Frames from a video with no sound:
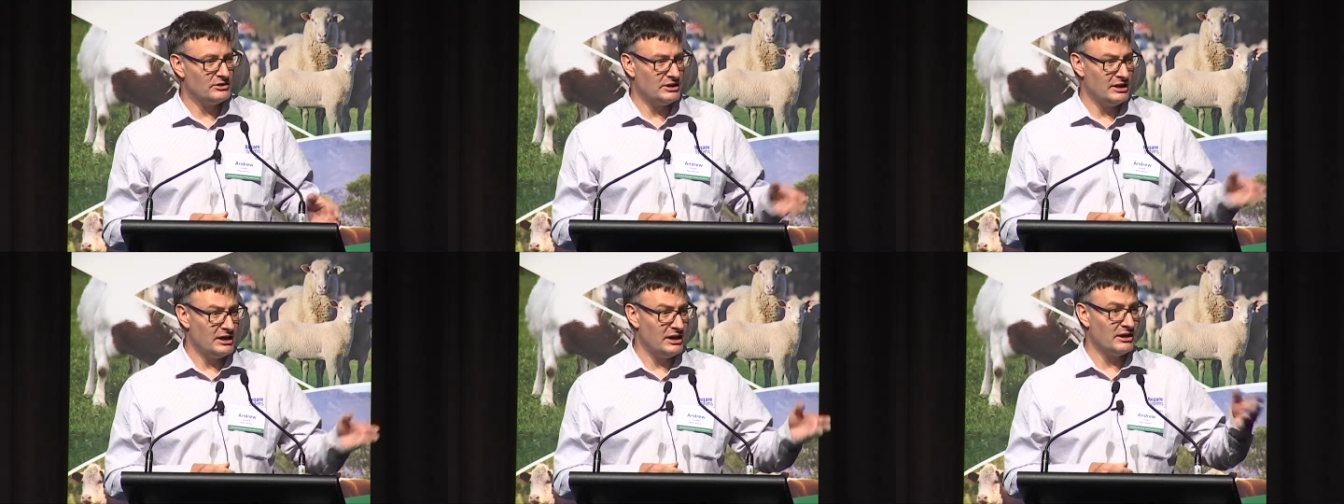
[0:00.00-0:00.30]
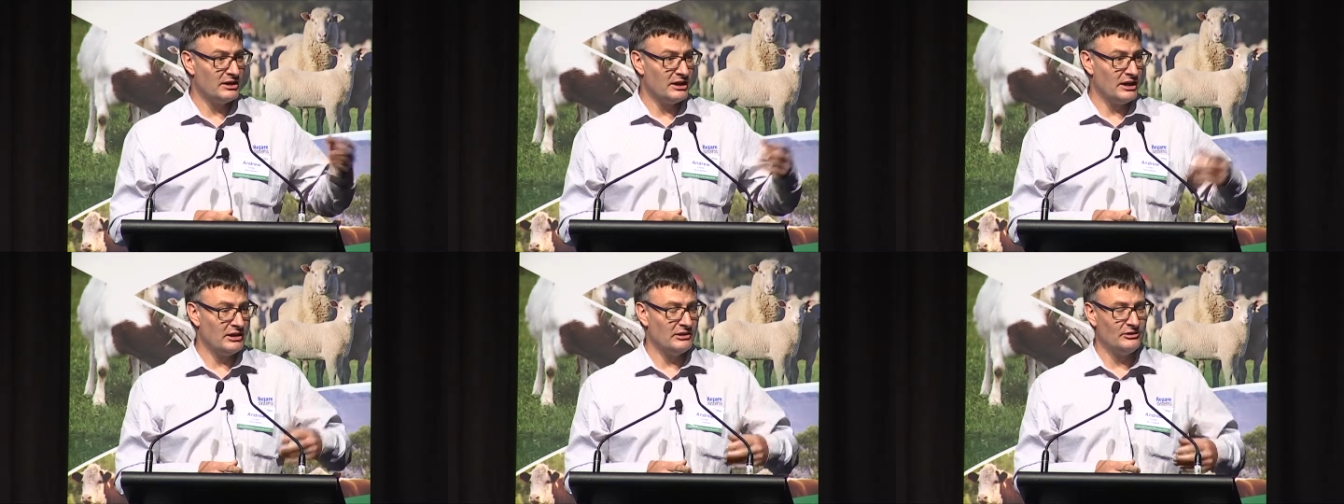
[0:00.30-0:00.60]
in our
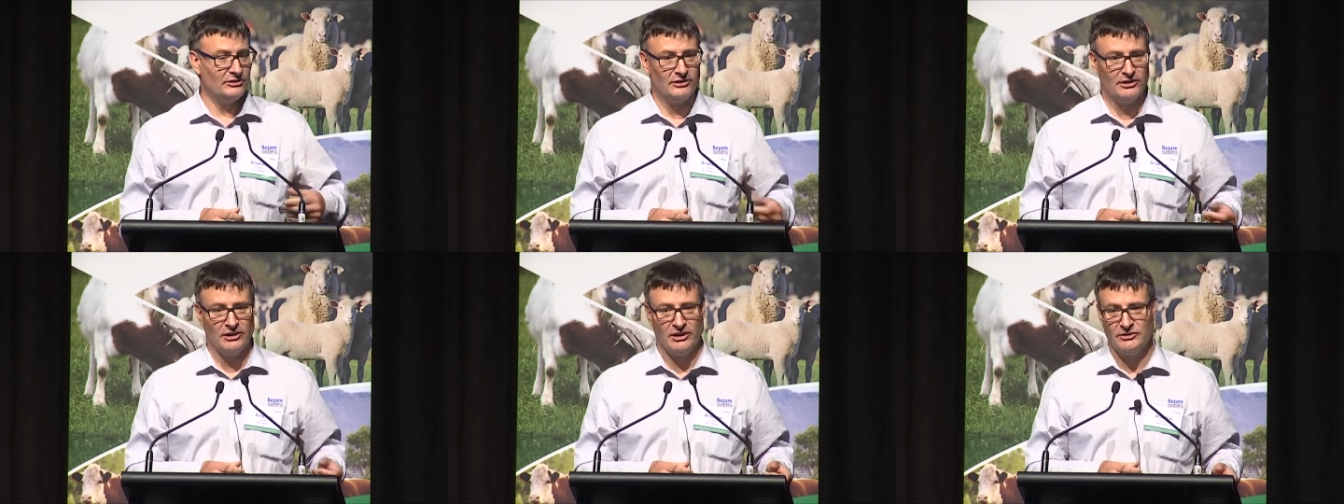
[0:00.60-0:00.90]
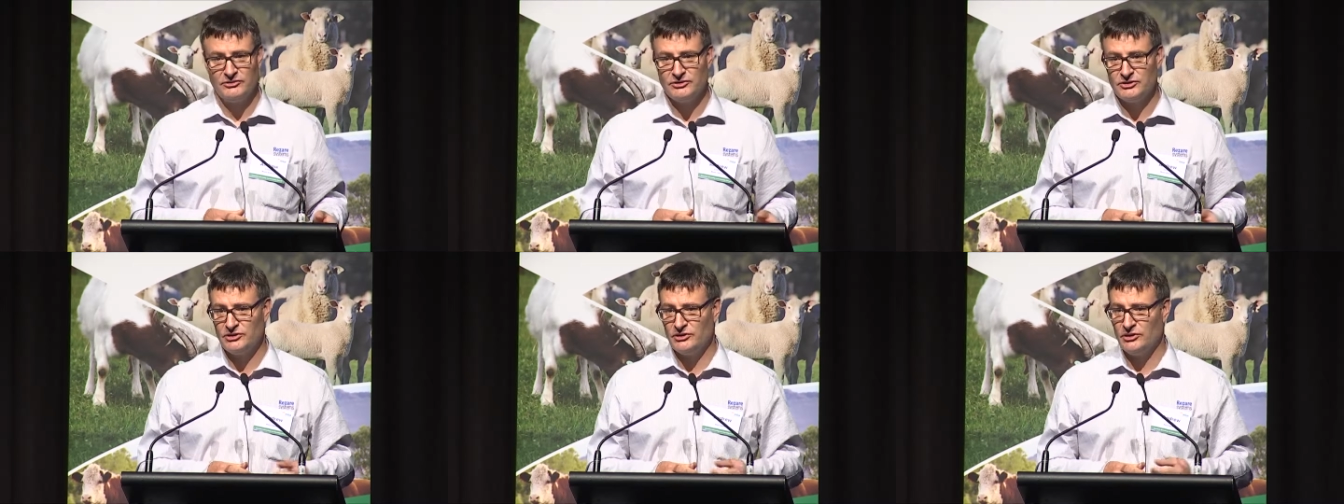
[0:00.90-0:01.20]
case,
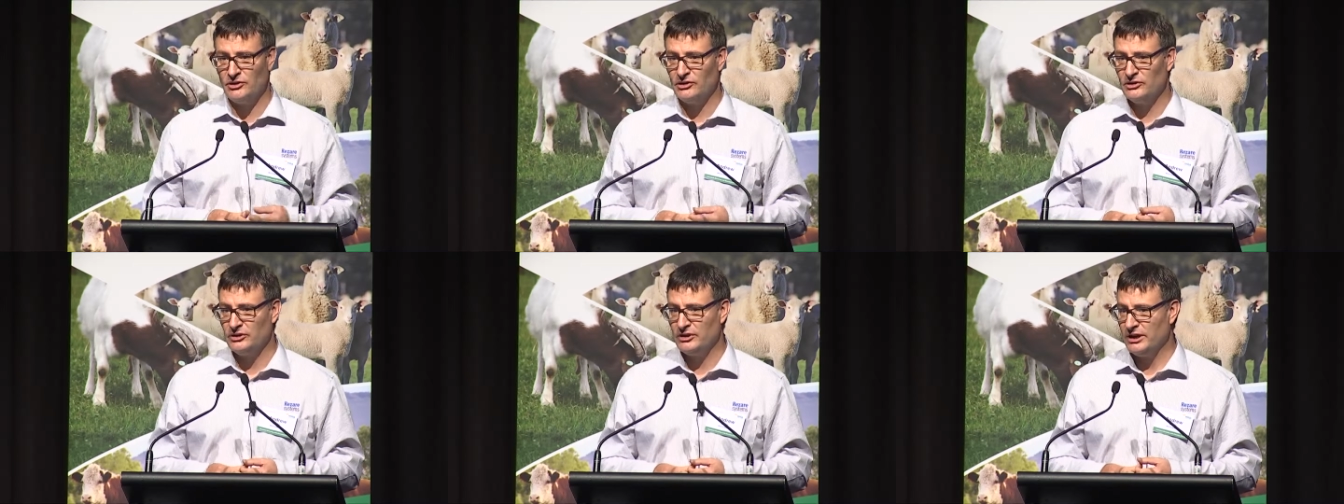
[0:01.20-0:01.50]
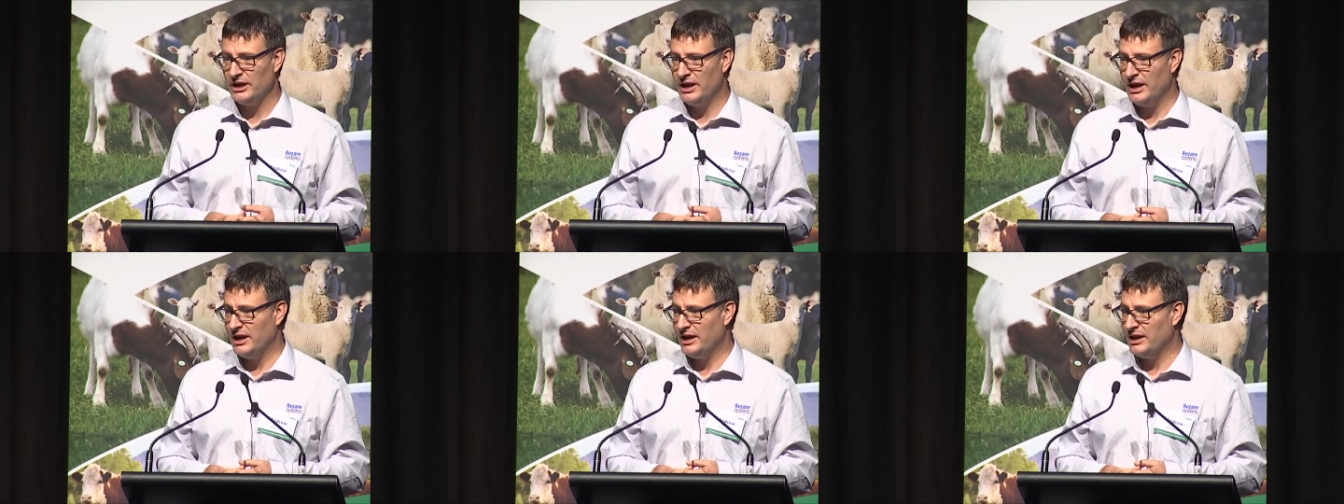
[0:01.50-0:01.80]
livestock
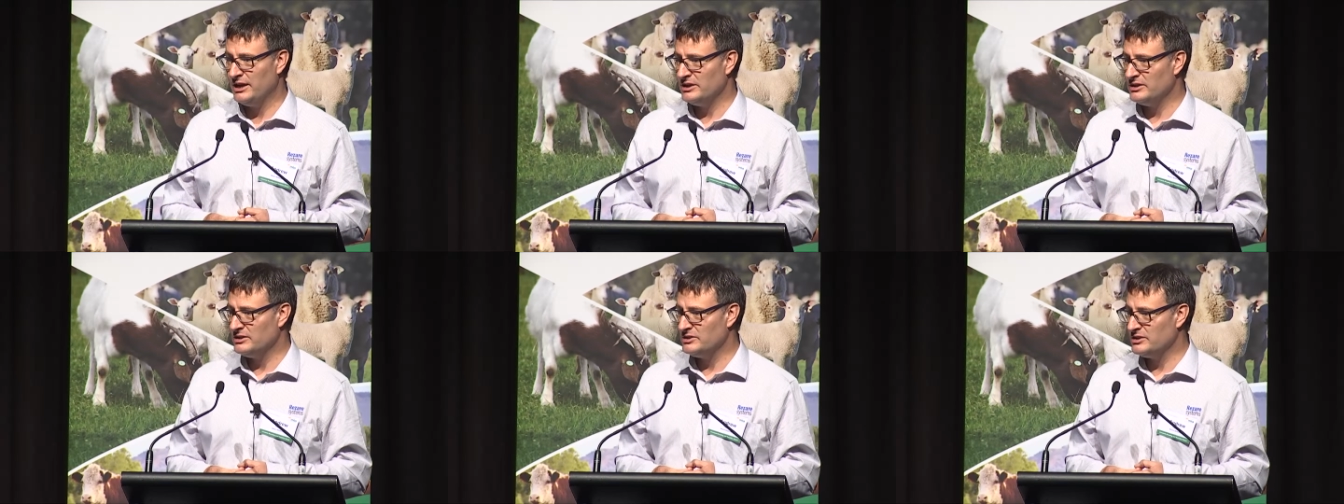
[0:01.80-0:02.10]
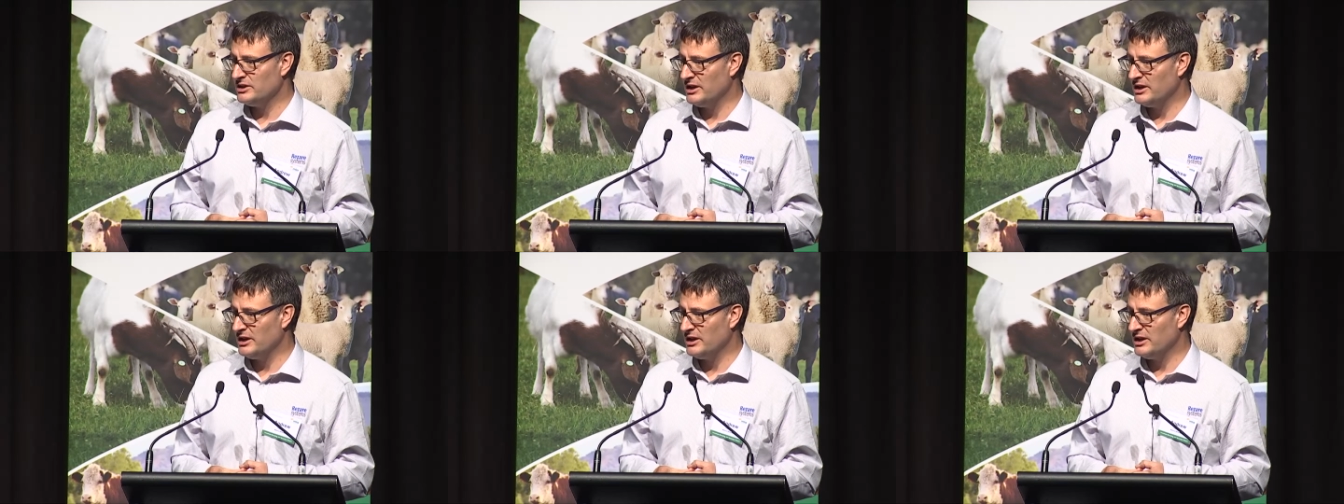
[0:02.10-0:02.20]
and,